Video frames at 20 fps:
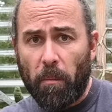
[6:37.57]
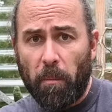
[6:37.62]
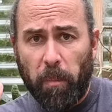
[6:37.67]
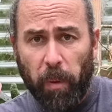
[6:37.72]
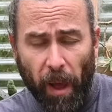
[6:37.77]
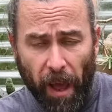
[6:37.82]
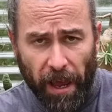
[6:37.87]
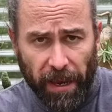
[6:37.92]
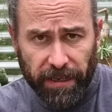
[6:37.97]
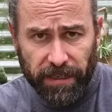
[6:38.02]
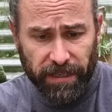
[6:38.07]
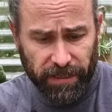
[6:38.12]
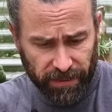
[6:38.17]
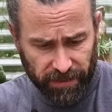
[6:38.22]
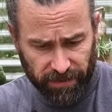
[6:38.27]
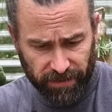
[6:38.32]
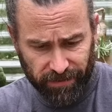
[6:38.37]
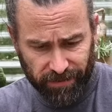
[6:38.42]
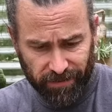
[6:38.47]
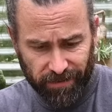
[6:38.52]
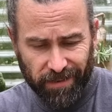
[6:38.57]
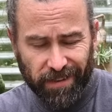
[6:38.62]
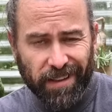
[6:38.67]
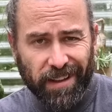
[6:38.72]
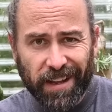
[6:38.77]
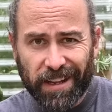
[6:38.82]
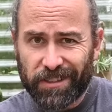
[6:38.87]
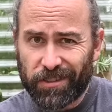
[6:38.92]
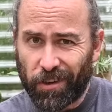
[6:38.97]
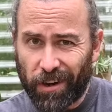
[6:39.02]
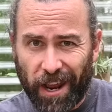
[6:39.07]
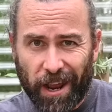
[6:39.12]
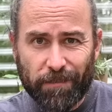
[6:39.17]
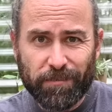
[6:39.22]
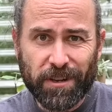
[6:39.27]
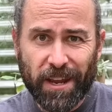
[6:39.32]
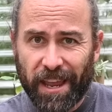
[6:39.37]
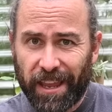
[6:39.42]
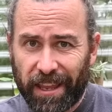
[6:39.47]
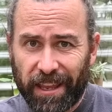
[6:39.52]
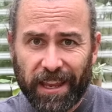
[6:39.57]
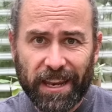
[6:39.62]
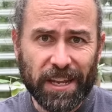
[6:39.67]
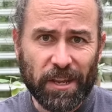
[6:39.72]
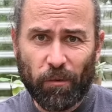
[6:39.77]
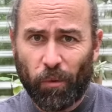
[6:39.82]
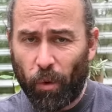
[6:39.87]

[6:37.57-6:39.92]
but it's not uptaking any